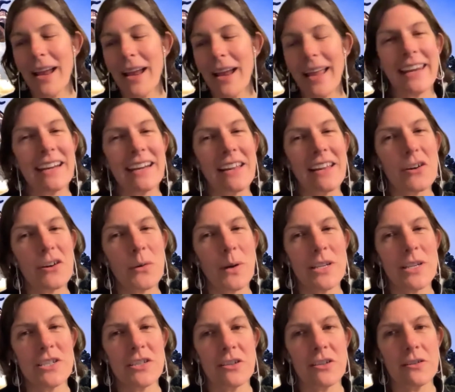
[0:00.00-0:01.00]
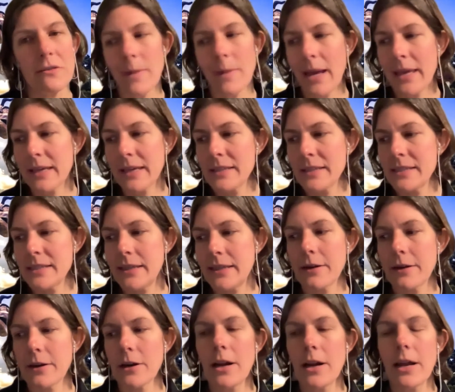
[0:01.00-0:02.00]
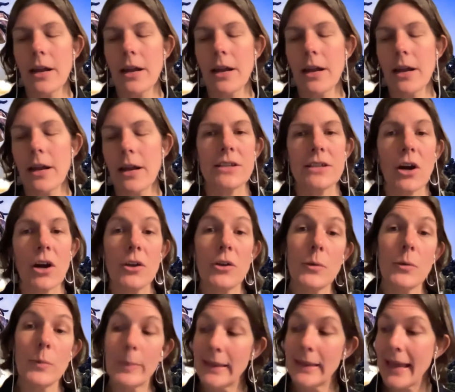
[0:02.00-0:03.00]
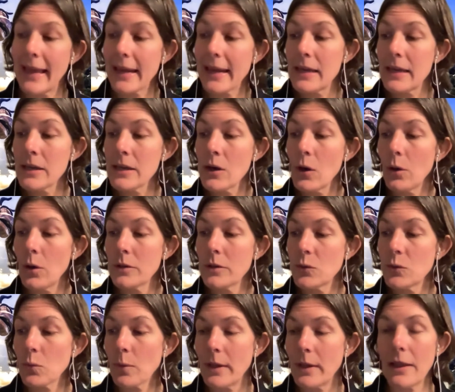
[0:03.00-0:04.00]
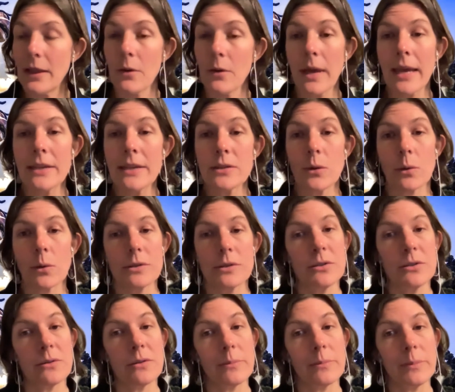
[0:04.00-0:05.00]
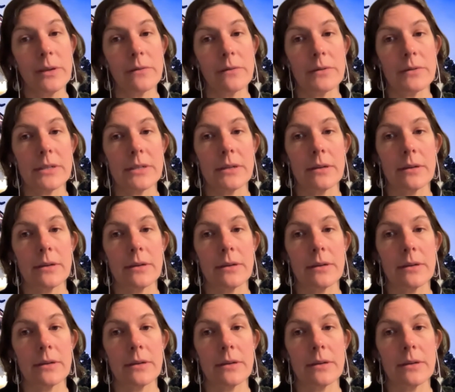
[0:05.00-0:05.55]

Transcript: and another question you might consider is, are you planning to relocate or to commute?